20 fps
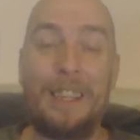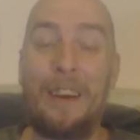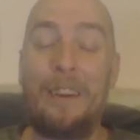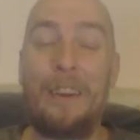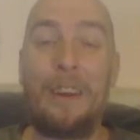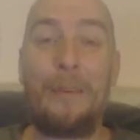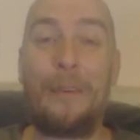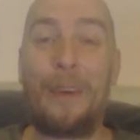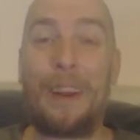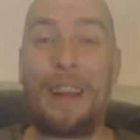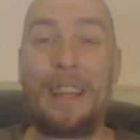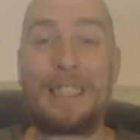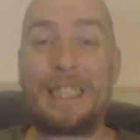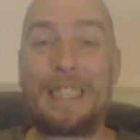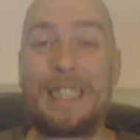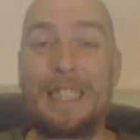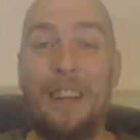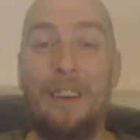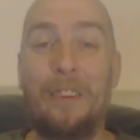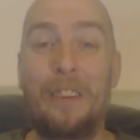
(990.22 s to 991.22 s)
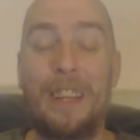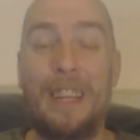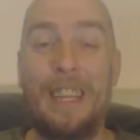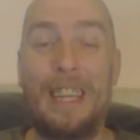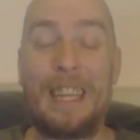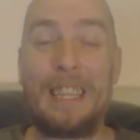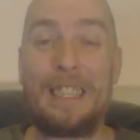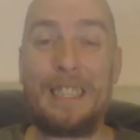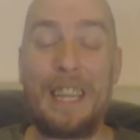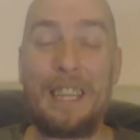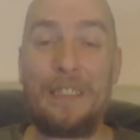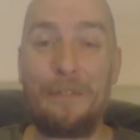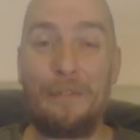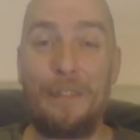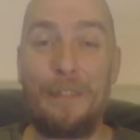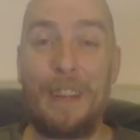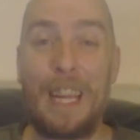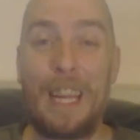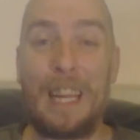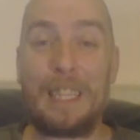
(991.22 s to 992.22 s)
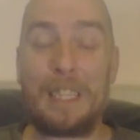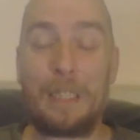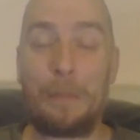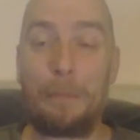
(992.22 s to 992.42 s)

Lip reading: don't know what else to say other than it's really